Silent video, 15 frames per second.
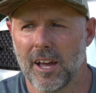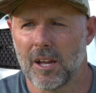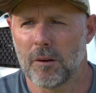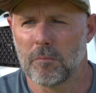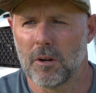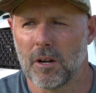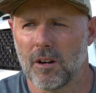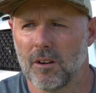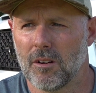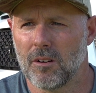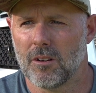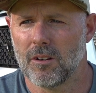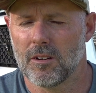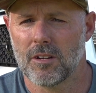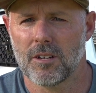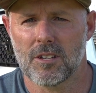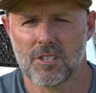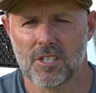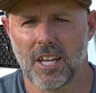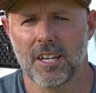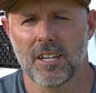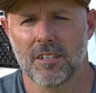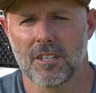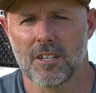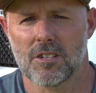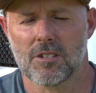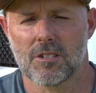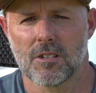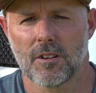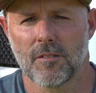am setting
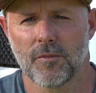this